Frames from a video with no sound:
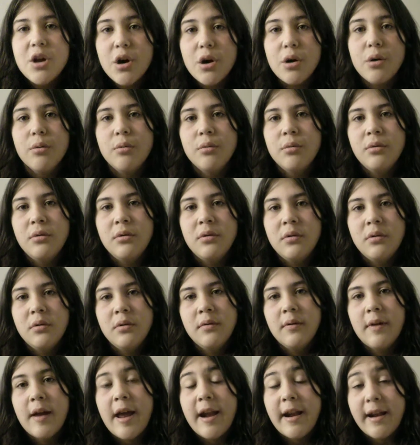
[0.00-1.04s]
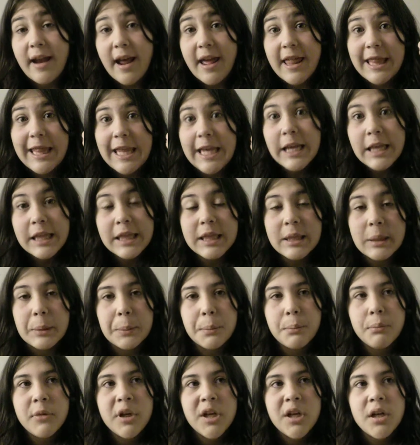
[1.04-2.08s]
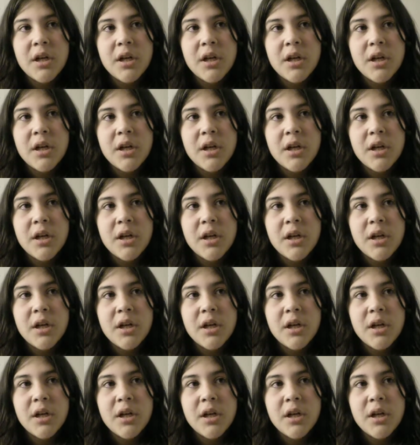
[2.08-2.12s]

know. And I like them.